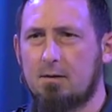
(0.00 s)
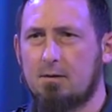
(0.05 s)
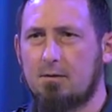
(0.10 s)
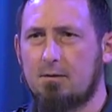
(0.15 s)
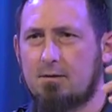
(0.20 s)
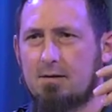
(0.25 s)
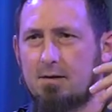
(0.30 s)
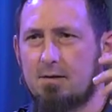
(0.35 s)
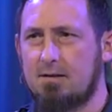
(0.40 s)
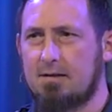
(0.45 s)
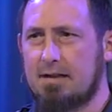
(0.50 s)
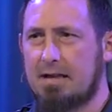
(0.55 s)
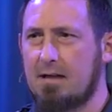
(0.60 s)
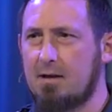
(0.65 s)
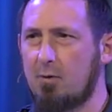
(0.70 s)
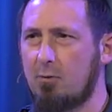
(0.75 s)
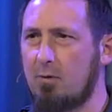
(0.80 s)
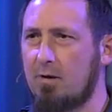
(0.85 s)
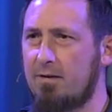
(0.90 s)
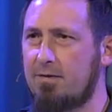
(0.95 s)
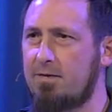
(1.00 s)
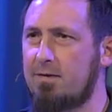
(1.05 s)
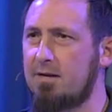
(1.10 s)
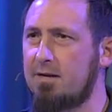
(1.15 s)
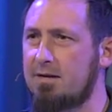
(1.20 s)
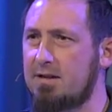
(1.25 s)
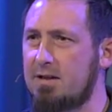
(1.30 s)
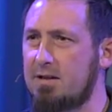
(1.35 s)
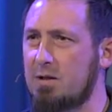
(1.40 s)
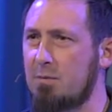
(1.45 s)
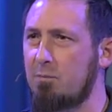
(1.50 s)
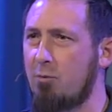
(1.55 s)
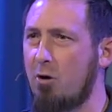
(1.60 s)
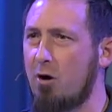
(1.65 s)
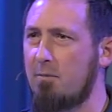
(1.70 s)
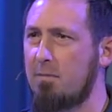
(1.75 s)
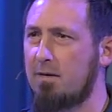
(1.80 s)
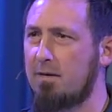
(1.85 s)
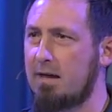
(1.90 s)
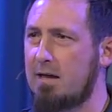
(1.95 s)
To deal with the
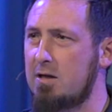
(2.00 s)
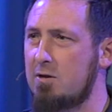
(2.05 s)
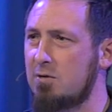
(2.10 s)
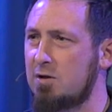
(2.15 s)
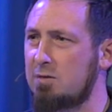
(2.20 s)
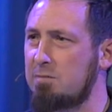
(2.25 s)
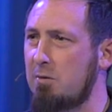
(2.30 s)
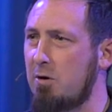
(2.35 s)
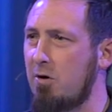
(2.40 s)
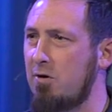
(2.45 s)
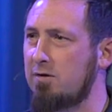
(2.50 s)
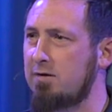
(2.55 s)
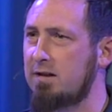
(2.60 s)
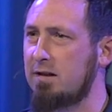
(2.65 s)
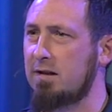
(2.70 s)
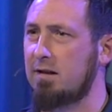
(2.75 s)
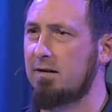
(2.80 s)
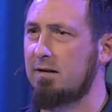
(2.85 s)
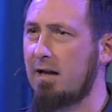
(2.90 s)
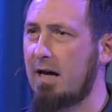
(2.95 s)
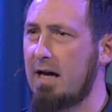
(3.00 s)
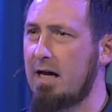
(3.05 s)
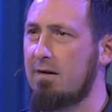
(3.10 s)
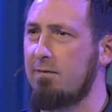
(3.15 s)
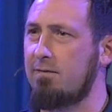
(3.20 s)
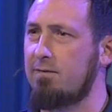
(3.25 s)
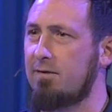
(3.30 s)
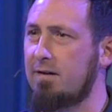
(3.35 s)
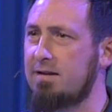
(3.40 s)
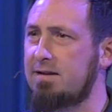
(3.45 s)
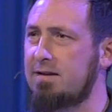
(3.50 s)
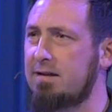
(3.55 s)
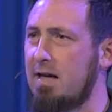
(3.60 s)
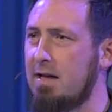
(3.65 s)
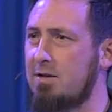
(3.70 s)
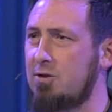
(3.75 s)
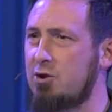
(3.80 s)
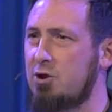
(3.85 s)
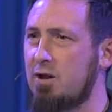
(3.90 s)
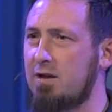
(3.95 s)
disappointment that you're experiencing in life. Let's
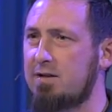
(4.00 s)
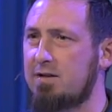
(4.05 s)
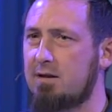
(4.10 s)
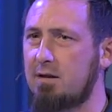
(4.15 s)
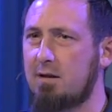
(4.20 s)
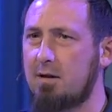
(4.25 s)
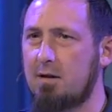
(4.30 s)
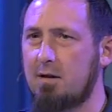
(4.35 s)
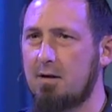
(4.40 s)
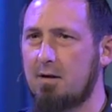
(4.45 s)
not just